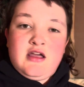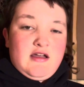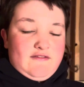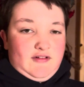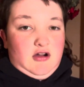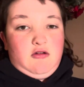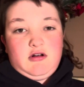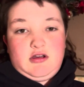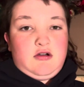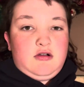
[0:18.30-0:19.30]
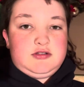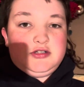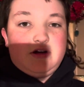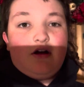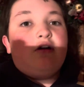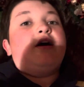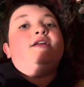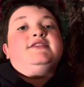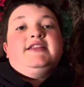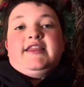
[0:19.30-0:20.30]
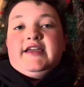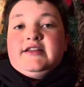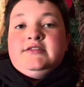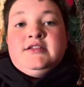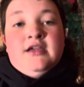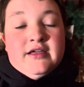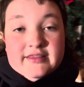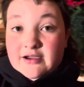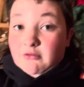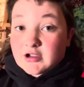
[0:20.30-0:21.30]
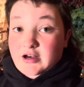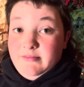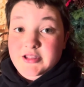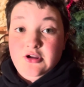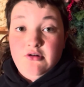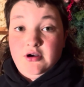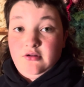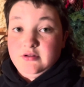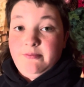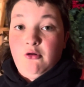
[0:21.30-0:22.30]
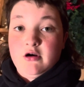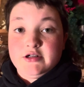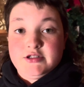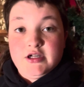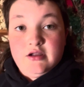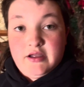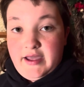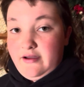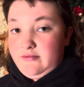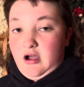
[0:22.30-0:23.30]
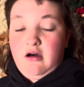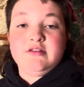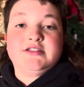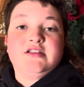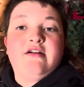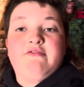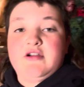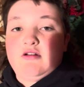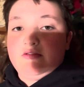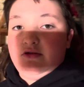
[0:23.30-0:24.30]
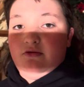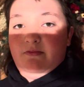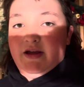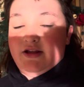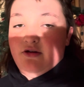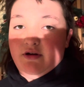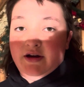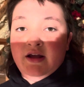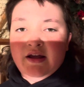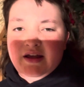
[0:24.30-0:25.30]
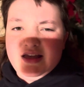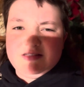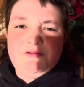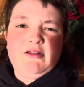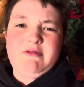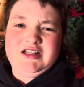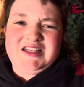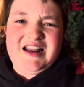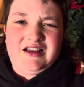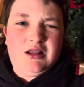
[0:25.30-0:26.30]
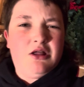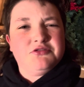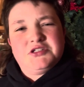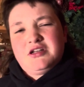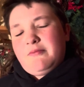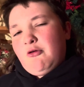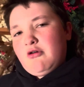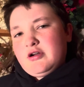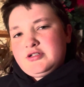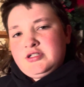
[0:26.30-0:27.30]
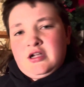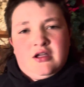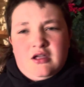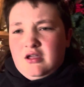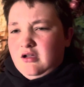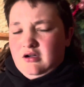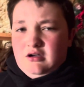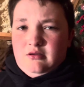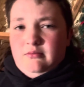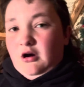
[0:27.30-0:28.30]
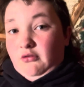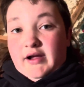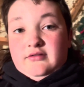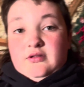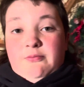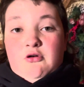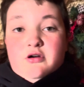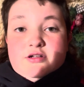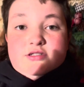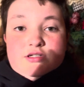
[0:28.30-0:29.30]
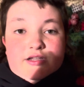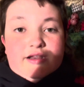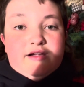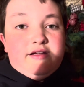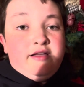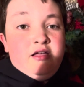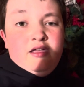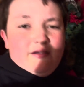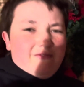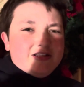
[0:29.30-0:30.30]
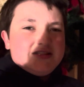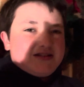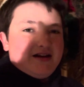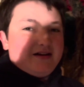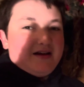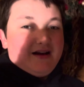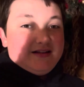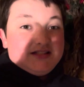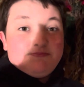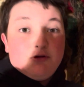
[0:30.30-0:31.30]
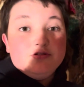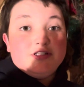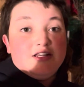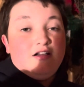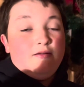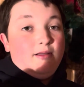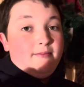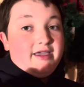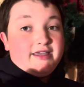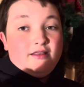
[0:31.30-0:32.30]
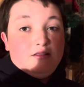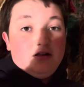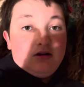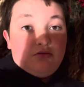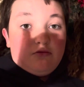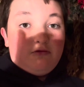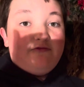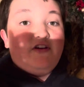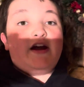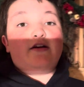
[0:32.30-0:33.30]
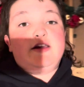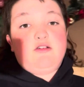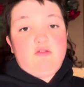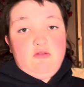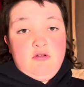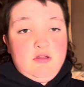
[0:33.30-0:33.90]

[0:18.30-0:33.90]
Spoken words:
for horticulture and all kinds of things that we're going to be doing on the porch. And all the stuff we're going to be doing is pretty much kind of close to the porch. Around the porch and area. We're just gonna kind of spruce it up and make it look very cool.